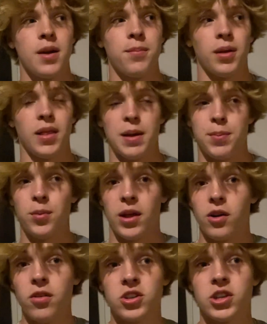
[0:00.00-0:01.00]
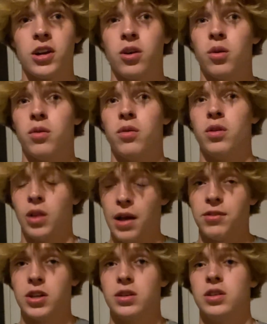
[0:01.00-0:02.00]
But like people that know the channel
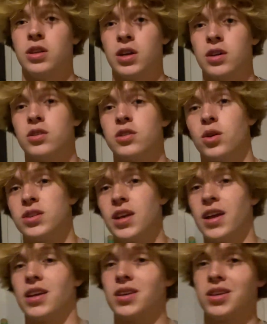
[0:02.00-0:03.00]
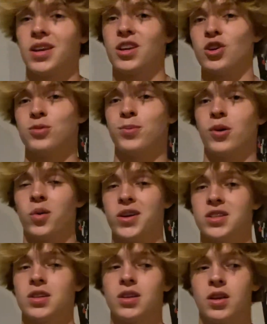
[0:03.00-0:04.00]
love it, you know? So it's like, it goes both ways.